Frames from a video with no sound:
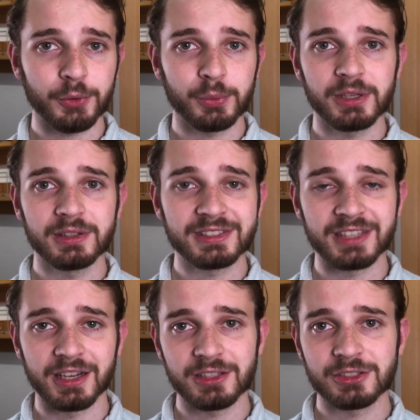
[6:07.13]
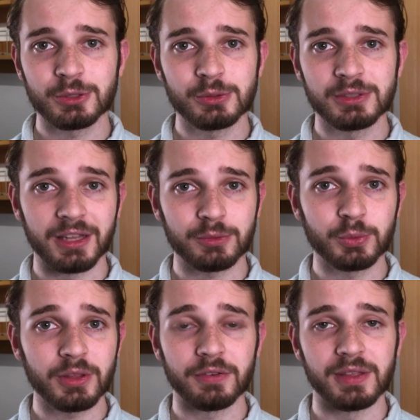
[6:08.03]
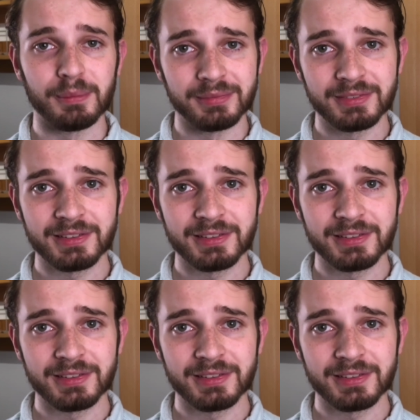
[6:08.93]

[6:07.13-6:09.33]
will decide to get rid of them.